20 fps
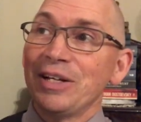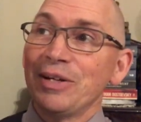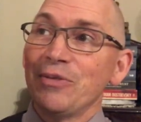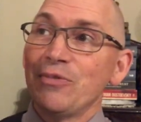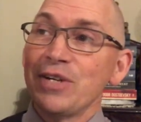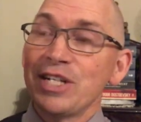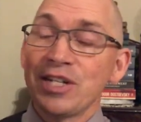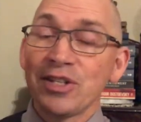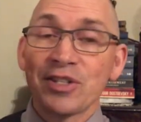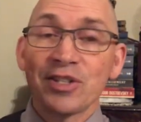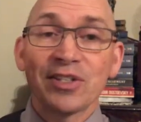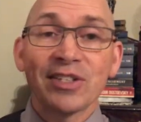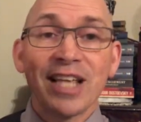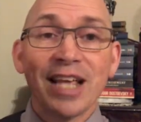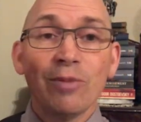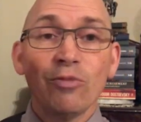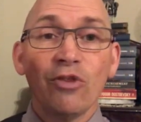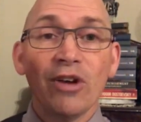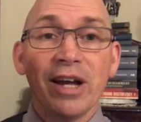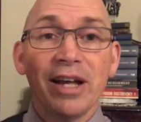which is the
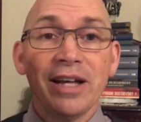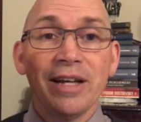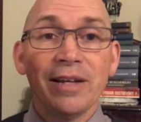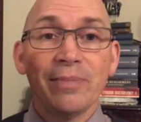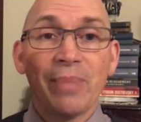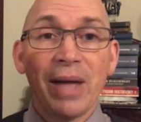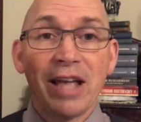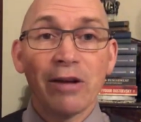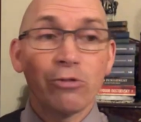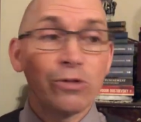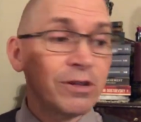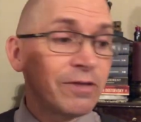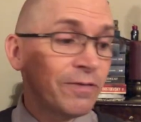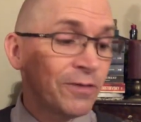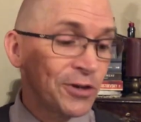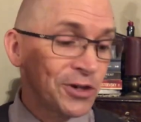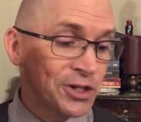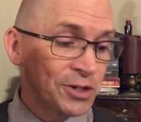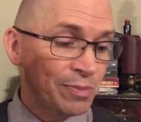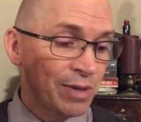same way Penguin
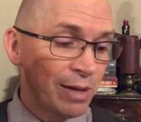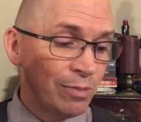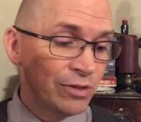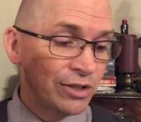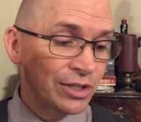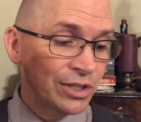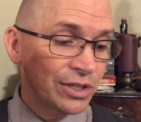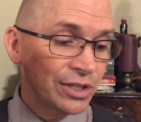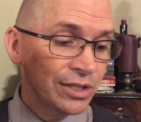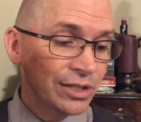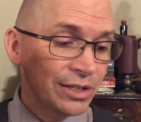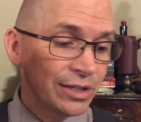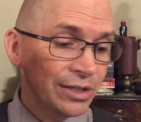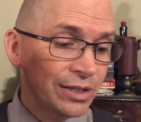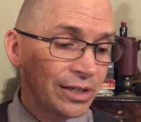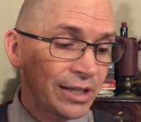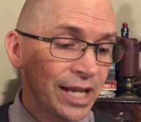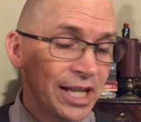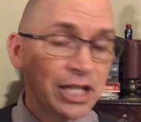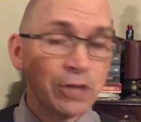first published
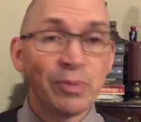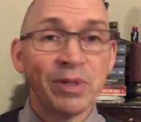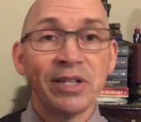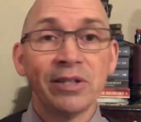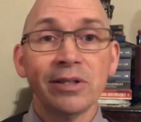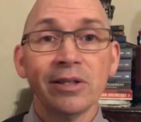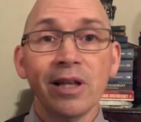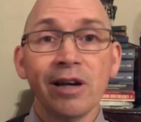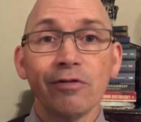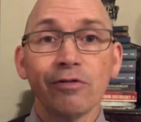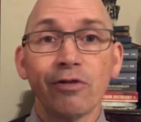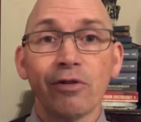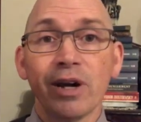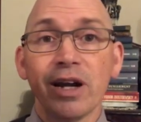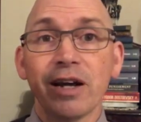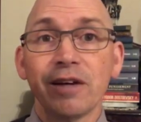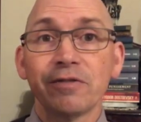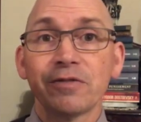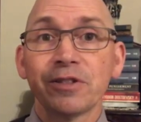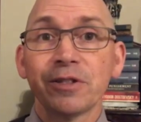H.P.
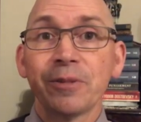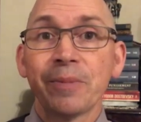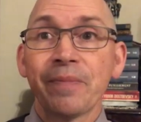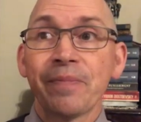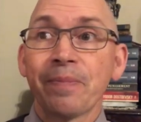Lovecraft.